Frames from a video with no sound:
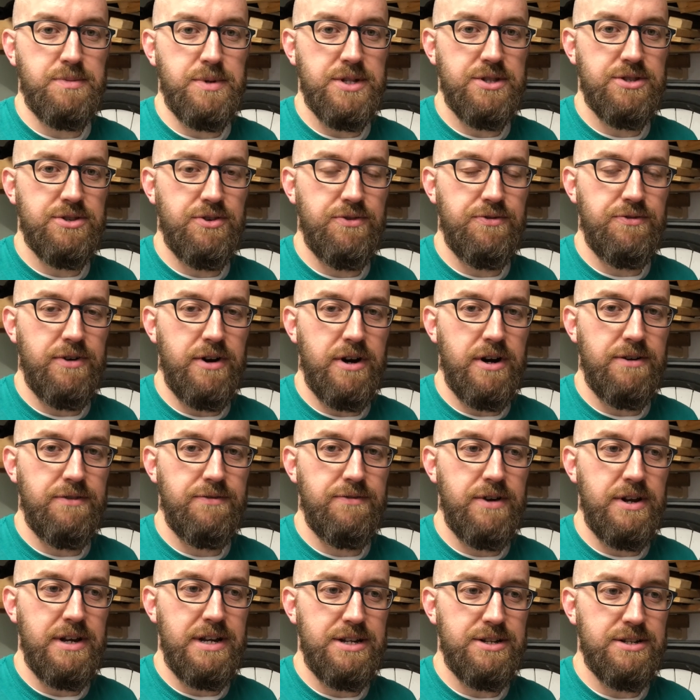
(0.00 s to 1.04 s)
But so far,
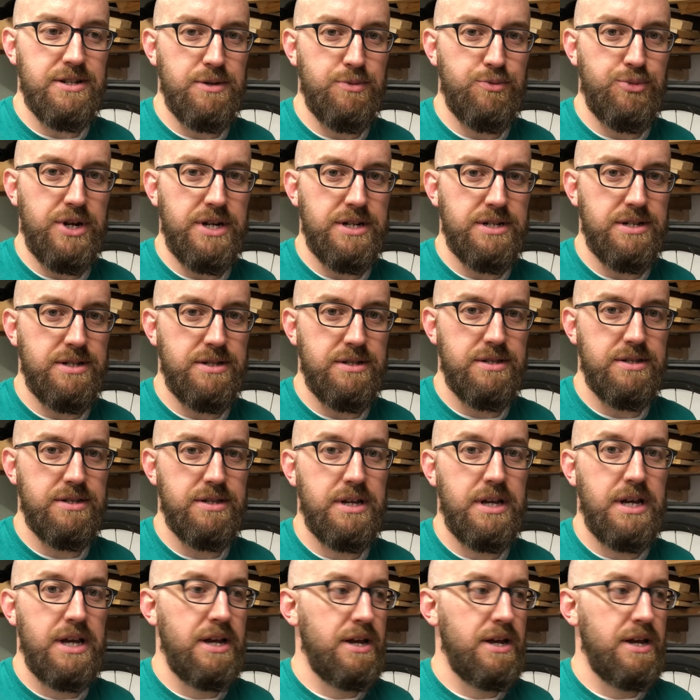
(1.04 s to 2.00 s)
initial impressions